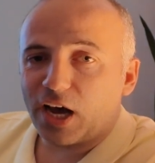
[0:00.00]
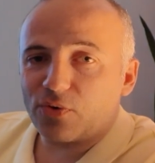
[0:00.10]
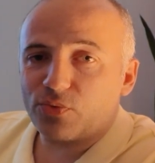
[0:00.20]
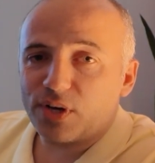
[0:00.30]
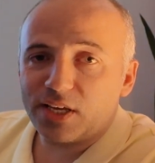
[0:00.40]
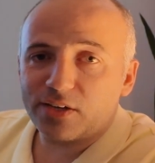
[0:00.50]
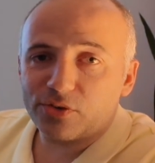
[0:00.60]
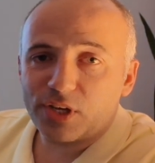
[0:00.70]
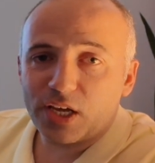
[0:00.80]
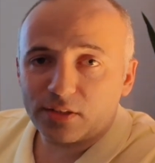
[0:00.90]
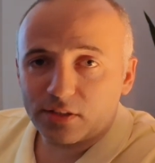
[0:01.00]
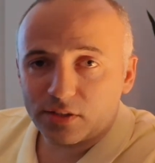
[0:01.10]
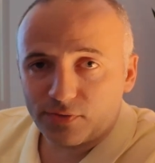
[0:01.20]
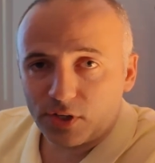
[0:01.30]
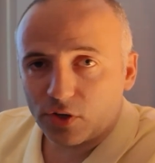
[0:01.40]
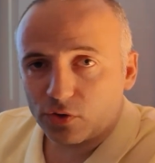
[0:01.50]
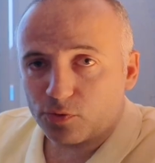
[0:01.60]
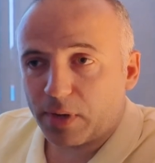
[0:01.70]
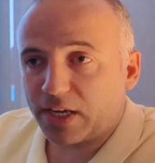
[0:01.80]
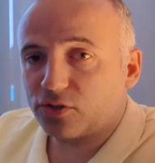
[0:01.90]
I really create these
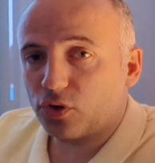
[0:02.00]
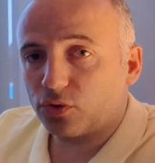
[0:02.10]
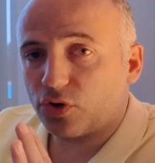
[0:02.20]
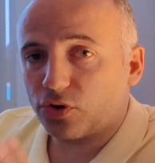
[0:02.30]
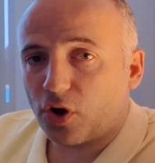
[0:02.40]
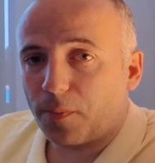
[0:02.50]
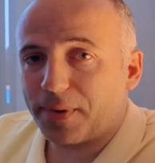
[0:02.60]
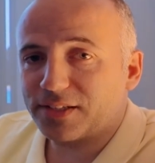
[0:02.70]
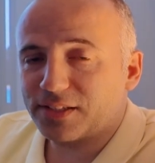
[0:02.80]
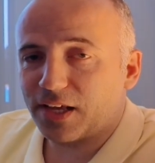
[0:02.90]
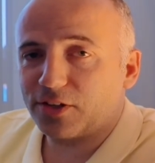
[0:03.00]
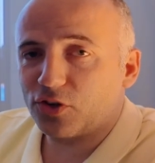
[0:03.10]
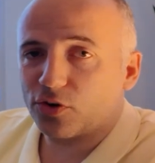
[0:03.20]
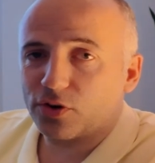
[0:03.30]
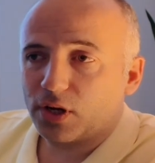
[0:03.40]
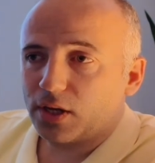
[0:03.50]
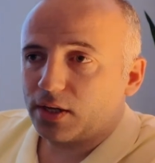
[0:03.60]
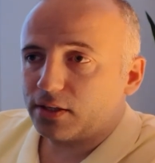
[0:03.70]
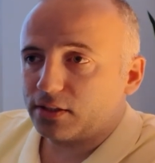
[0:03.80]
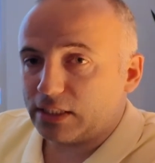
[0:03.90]
videos based on your comments and your
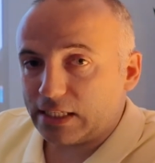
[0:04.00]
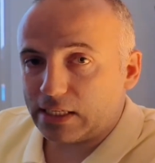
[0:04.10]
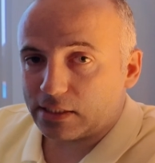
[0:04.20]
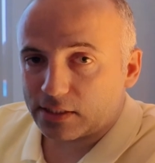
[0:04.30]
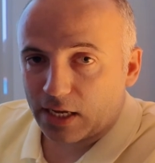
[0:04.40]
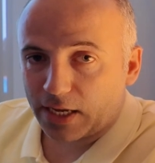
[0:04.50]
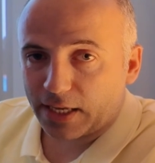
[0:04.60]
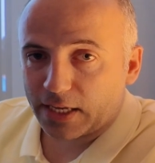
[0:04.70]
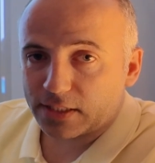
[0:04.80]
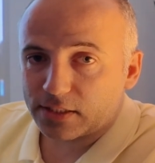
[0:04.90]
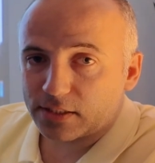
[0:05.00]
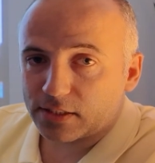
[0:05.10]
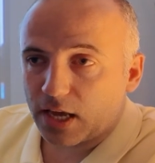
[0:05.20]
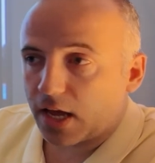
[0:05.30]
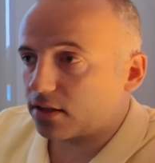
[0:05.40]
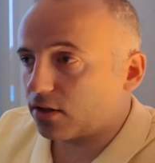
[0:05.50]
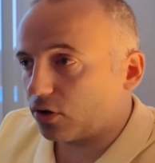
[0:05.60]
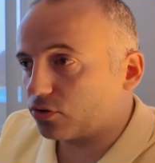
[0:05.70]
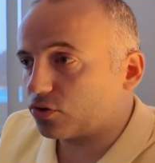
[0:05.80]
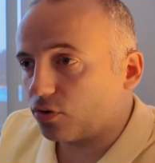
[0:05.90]
needs, I guess, and
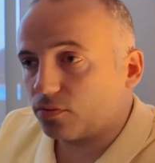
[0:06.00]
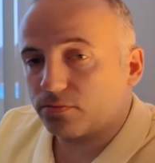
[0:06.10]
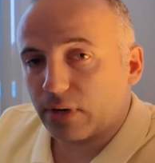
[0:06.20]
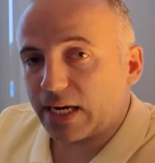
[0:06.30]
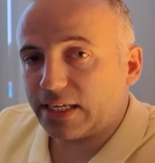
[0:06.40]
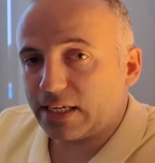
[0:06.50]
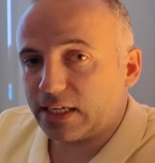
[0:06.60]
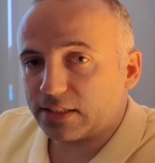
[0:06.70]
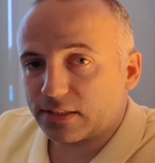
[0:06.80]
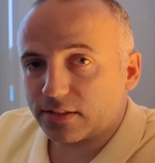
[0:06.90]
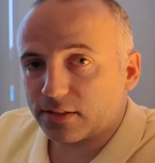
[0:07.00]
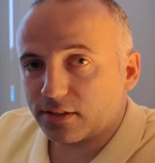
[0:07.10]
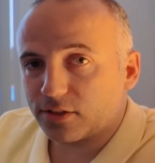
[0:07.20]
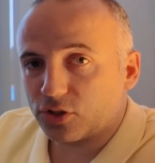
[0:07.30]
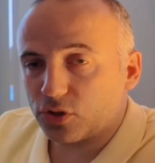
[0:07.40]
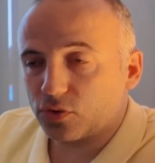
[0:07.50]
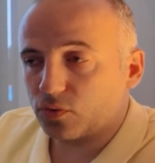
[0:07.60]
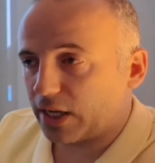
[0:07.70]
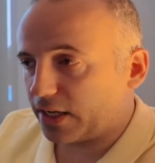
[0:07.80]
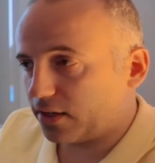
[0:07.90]
also my needs too.
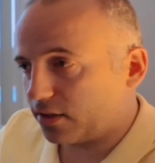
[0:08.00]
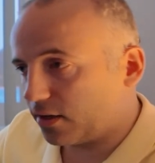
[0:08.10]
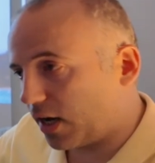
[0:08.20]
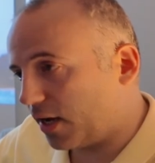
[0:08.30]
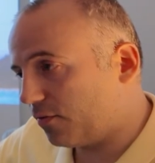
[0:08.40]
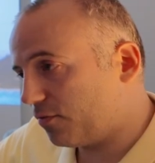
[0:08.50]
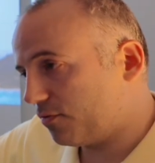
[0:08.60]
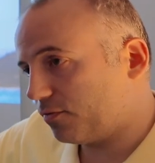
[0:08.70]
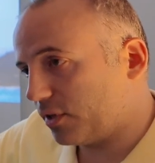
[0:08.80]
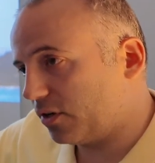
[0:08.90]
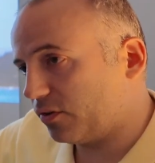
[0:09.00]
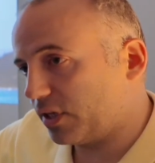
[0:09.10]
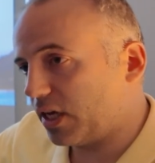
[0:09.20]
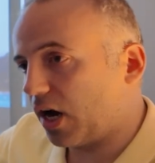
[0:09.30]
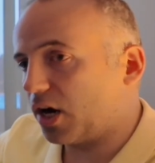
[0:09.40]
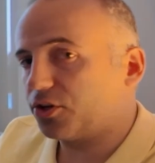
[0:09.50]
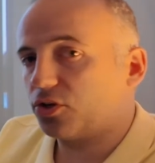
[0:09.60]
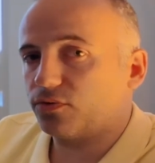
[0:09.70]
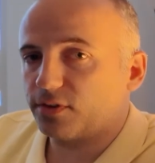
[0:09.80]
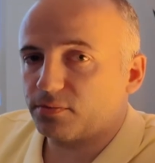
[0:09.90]
Like I've literally
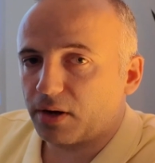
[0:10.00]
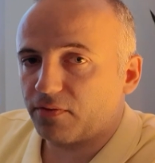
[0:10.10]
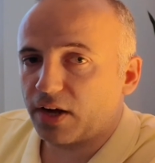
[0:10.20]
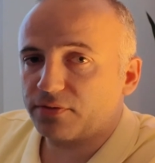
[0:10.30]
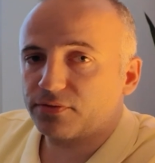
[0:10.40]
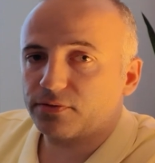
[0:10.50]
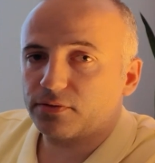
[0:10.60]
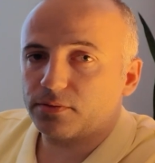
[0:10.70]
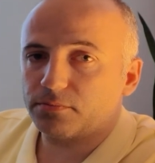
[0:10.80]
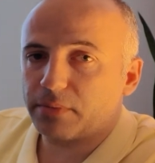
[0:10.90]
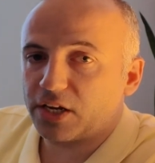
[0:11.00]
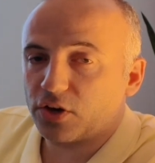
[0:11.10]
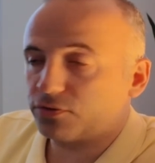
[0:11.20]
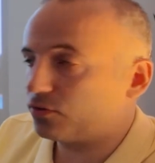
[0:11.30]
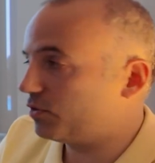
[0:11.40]
argued with my wife many of the